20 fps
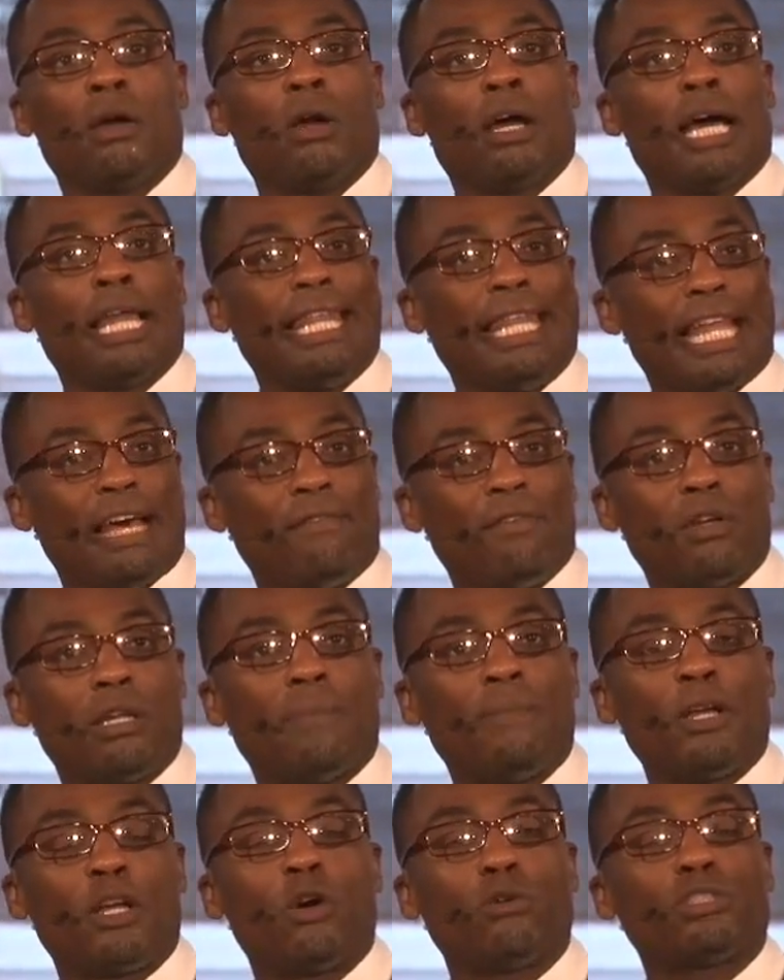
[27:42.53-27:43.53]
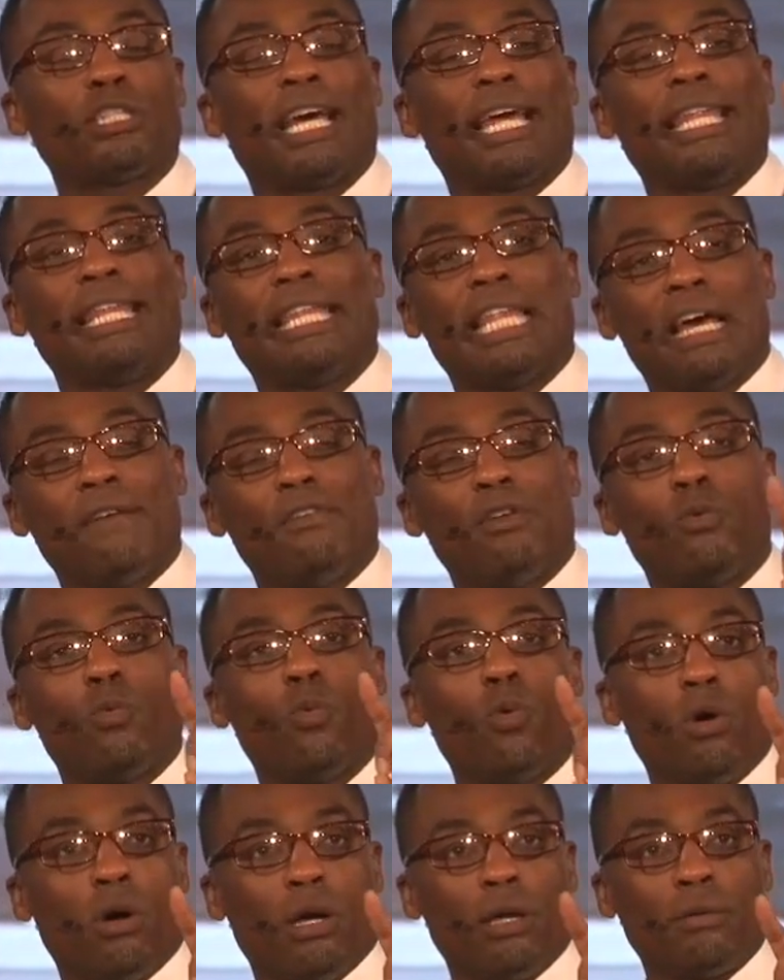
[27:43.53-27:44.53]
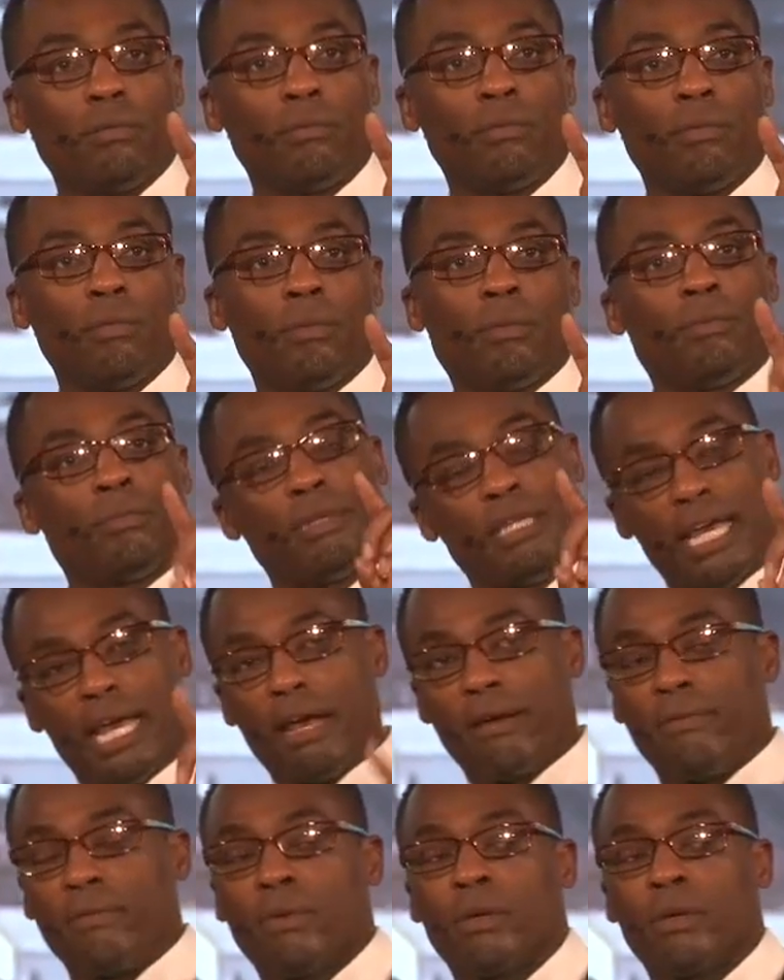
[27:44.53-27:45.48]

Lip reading: Let me go to 11:1. Yeah.